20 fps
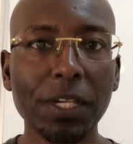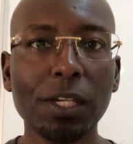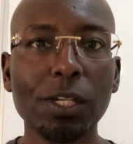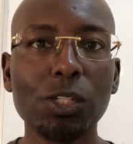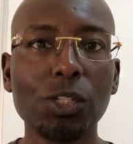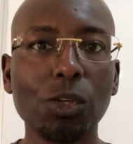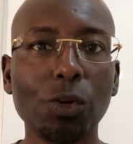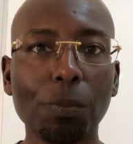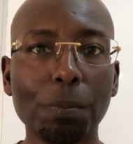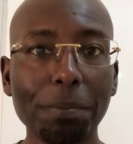
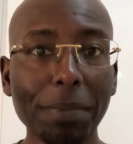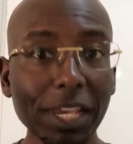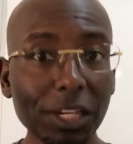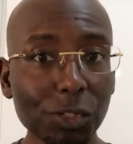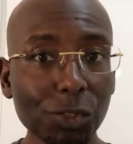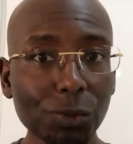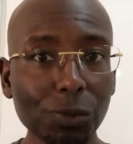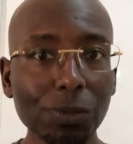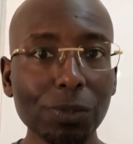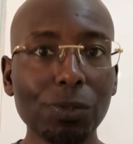So make
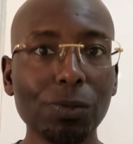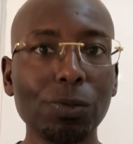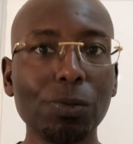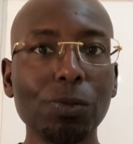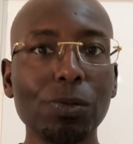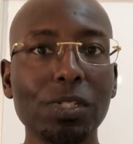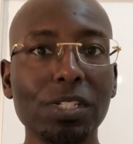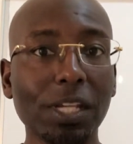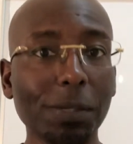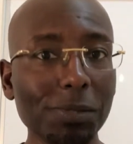sure
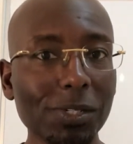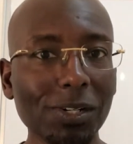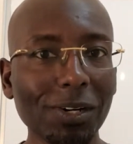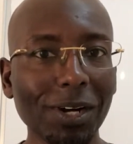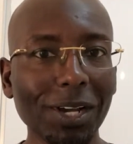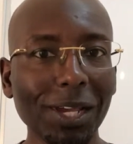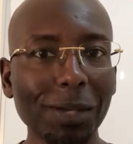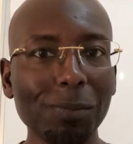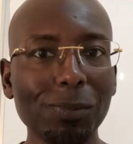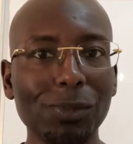to
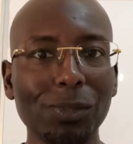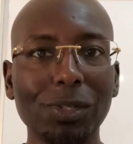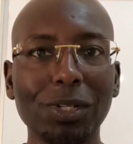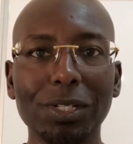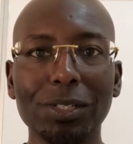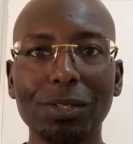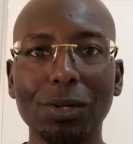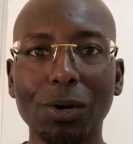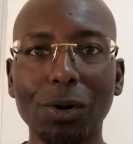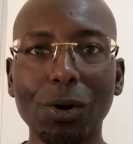subscribe to
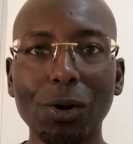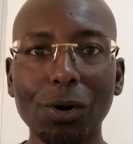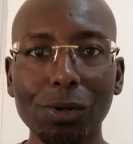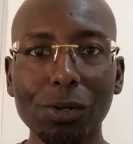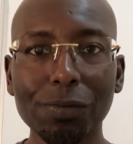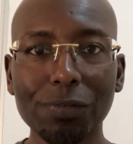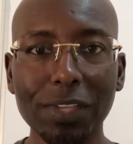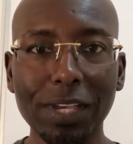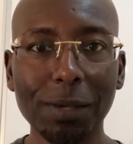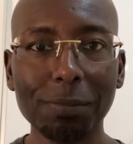get all
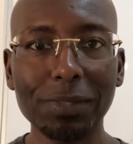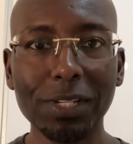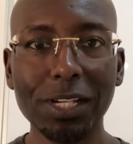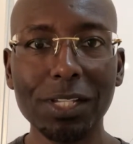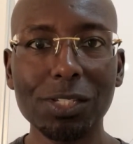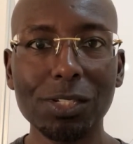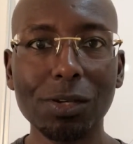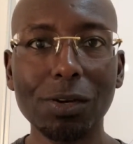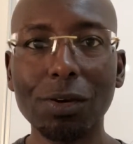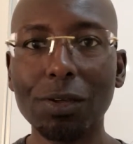of the
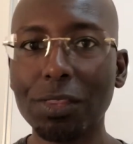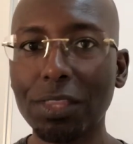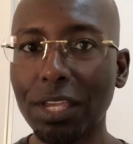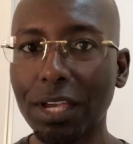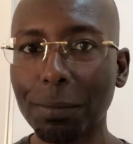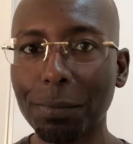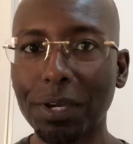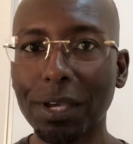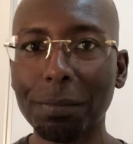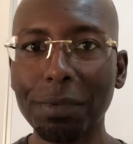updates on the
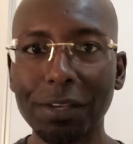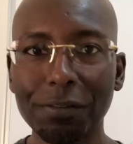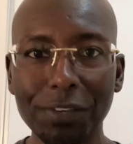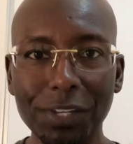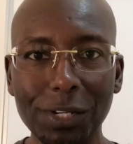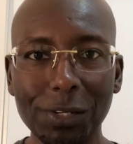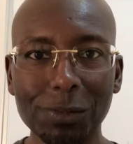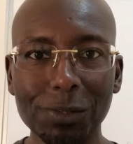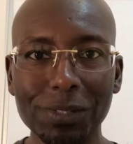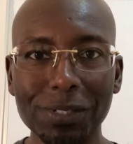upcoming
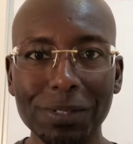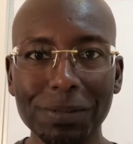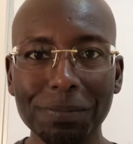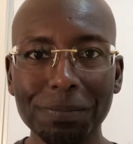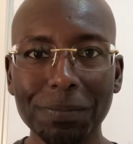videos.